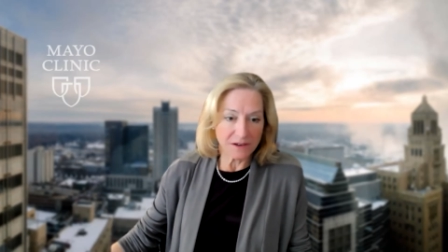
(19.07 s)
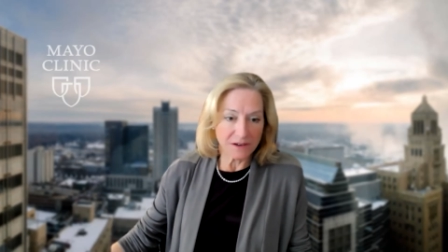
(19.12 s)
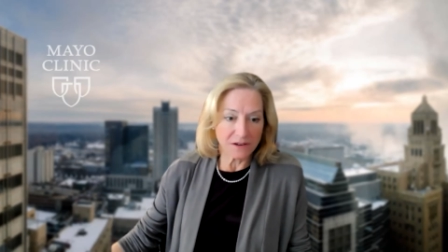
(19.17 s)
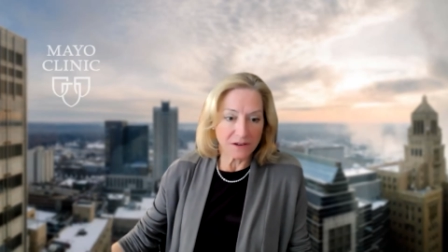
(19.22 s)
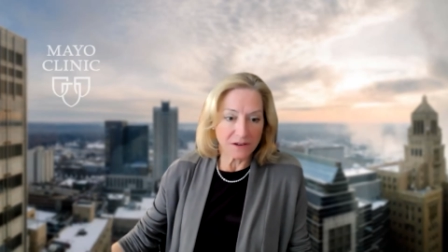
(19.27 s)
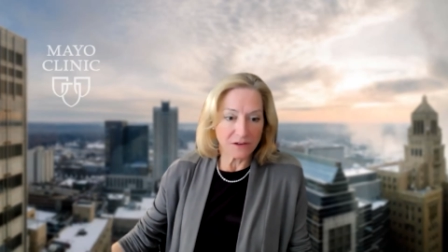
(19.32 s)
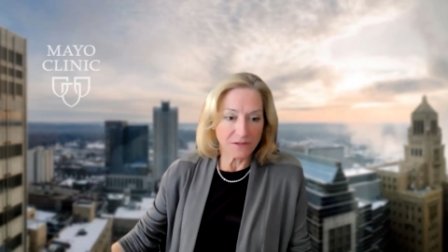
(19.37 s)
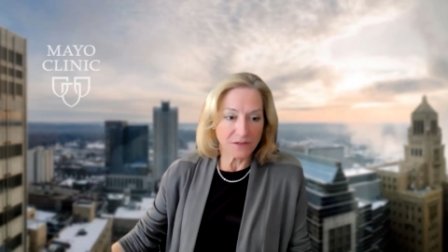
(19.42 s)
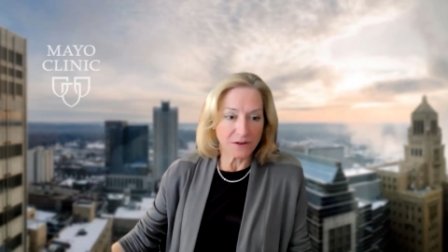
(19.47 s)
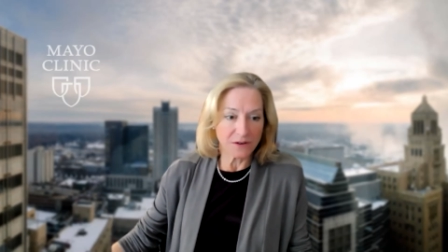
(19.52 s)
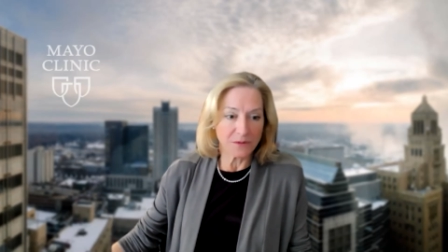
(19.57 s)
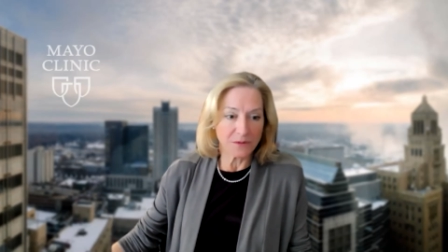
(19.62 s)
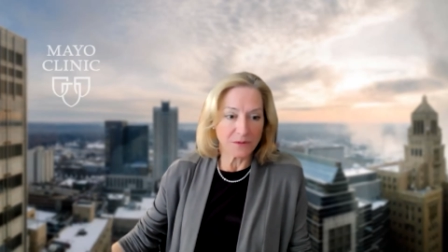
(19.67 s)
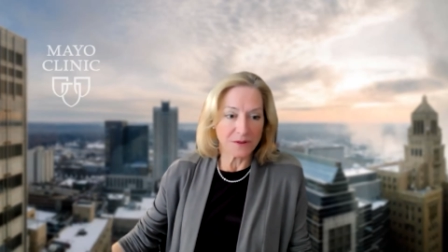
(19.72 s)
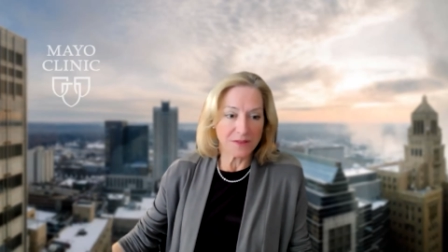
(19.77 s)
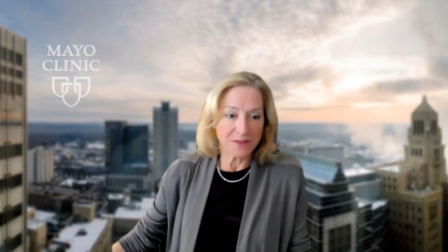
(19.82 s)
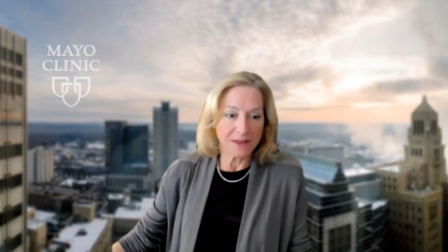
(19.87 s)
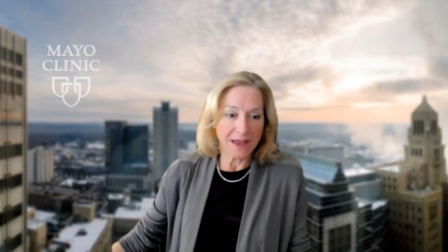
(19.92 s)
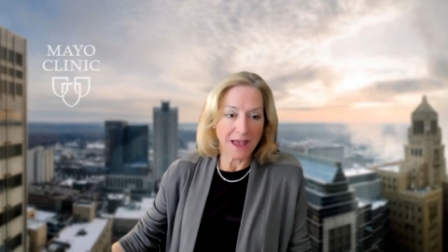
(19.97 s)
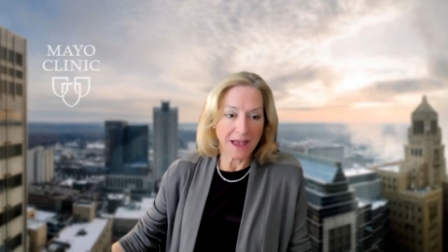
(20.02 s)
Interview
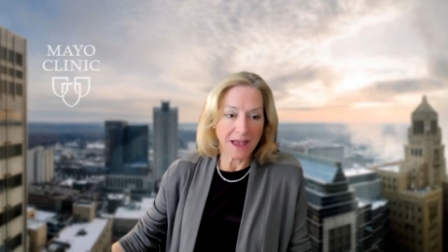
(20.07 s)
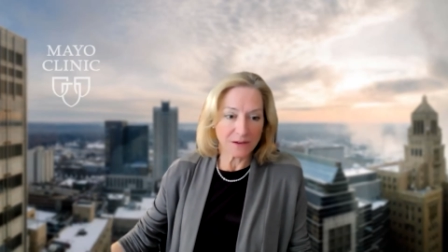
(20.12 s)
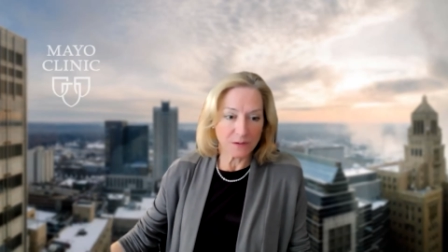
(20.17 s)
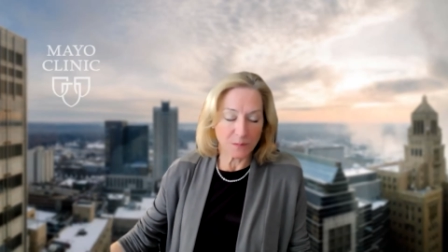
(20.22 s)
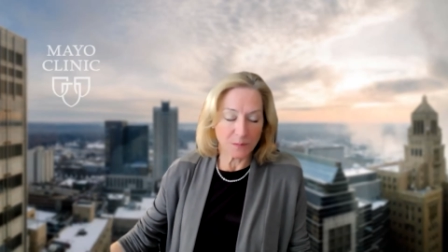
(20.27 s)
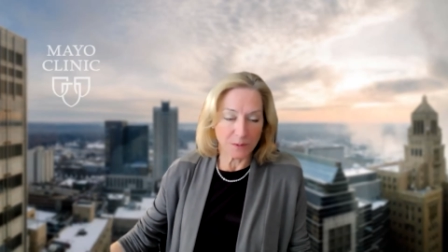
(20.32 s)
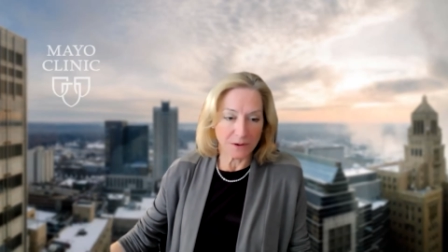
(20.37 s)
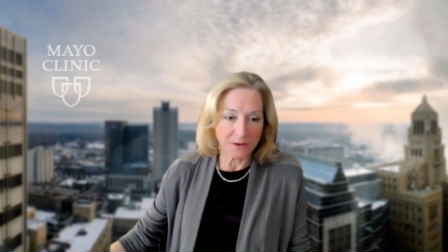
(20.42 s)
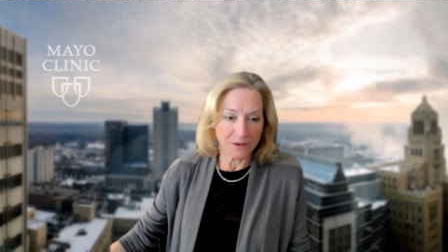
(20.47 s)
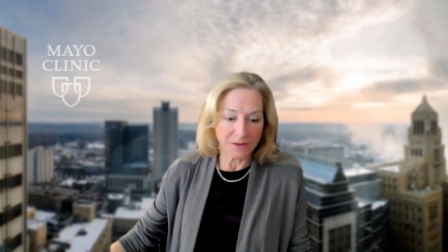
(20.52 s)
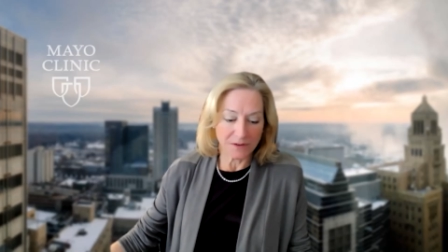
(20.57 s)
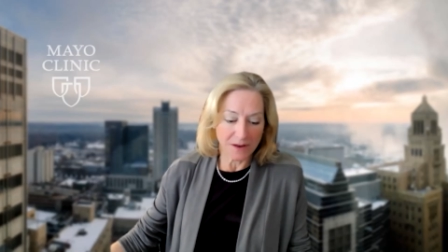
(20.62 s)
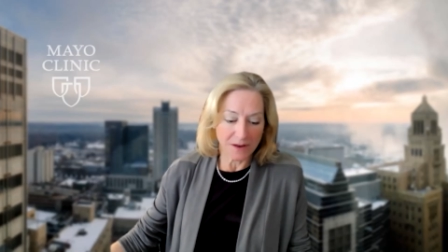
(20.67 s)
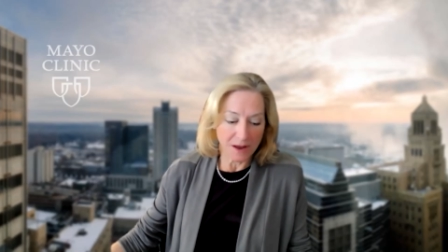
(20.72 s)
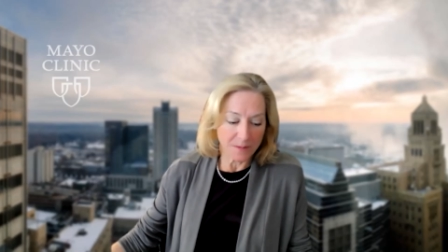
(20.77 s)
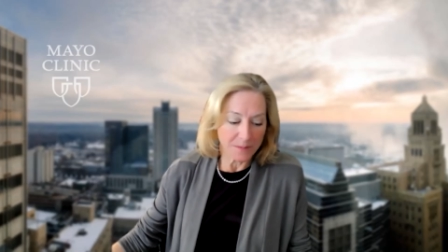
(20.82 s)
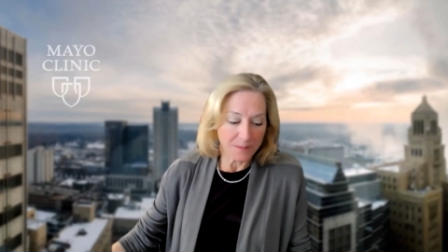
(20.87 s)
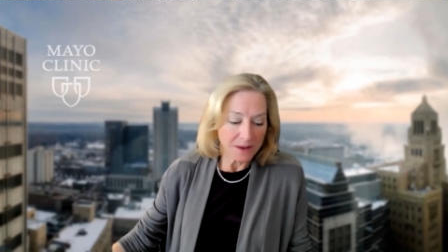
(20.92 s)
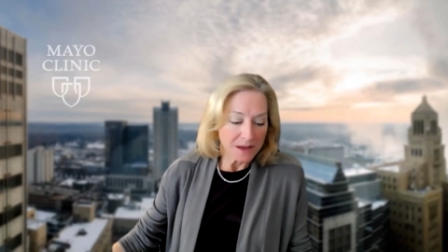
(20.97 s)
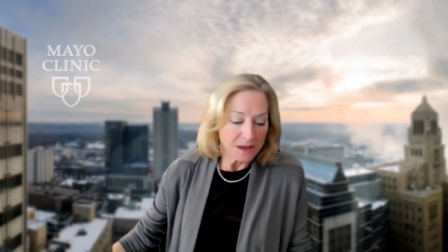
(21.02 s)
with the Experts, and
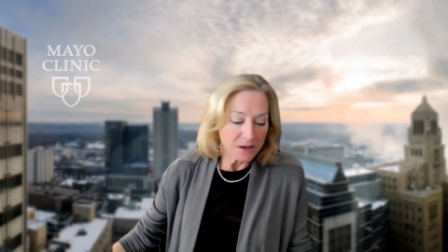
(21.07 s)
I'm